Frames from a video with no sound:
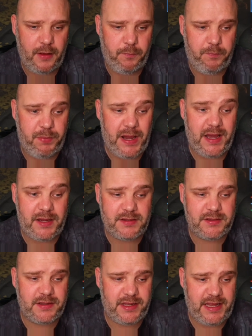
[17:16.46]
But
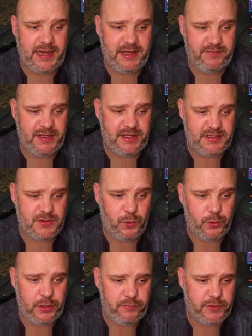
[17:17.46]
again, if he's
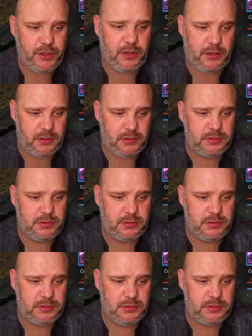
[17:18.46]
all you've got,